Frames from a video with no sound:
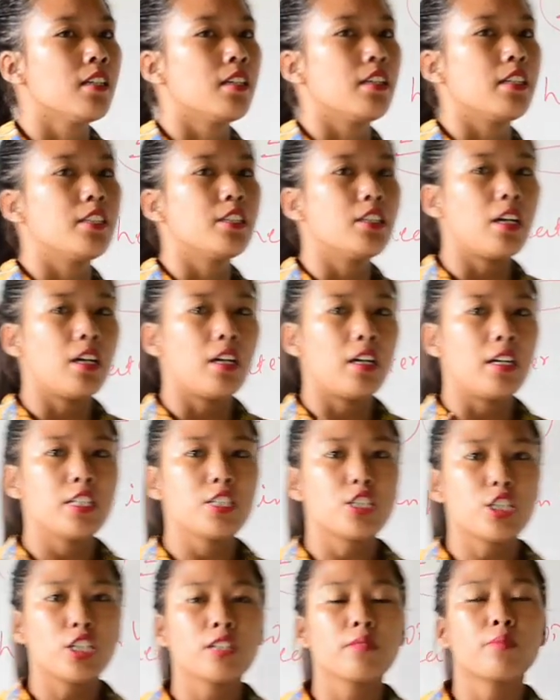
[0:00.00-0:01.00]

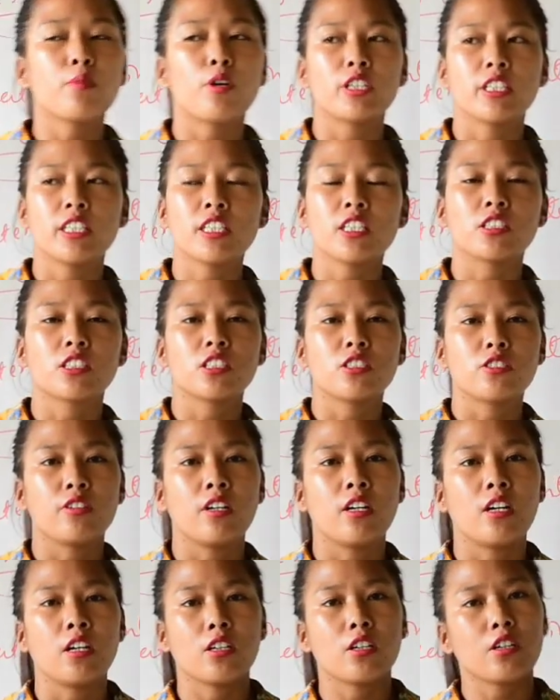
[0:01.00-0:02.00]
internal body
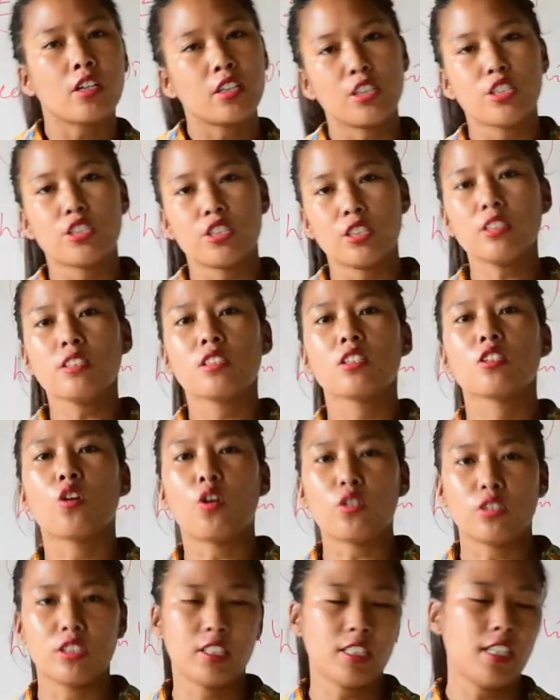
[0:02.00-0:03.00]
condition
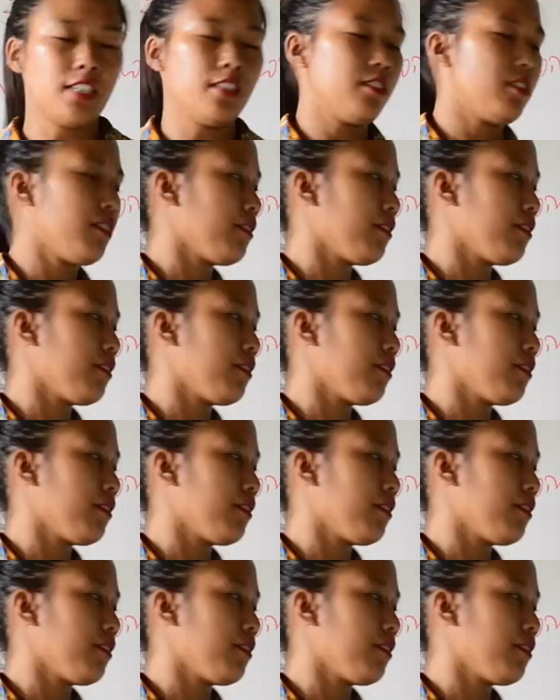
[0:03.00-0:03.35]
constant.